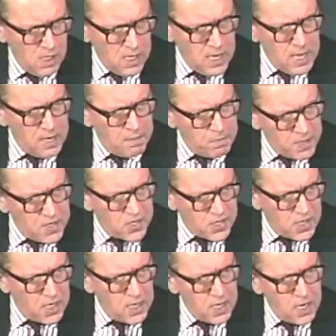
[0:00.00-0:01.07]

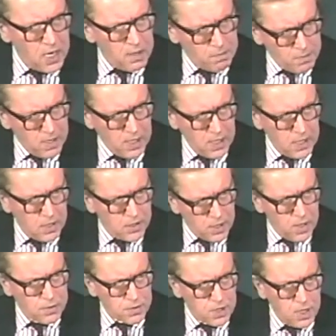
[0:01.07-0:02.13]
NBC and me, as
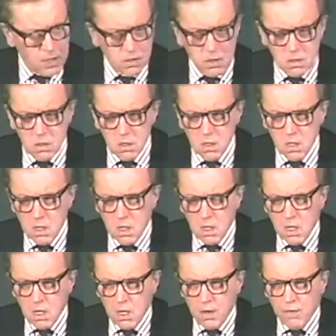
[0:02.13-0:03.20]
I was the host,
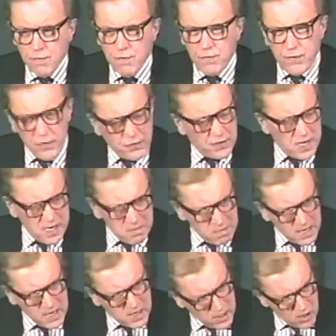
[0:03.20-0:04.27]
for $15
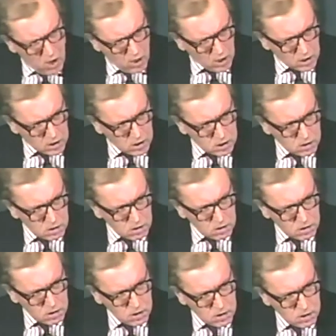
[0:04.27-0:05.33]
million.
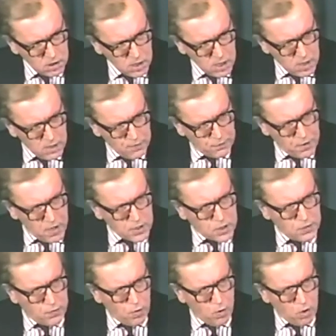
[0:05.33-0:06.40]

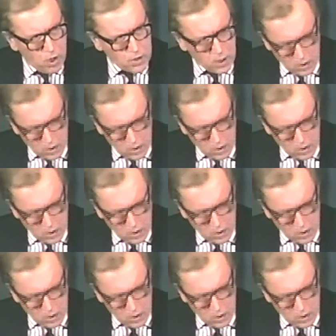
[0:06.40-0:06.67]
First of all, on the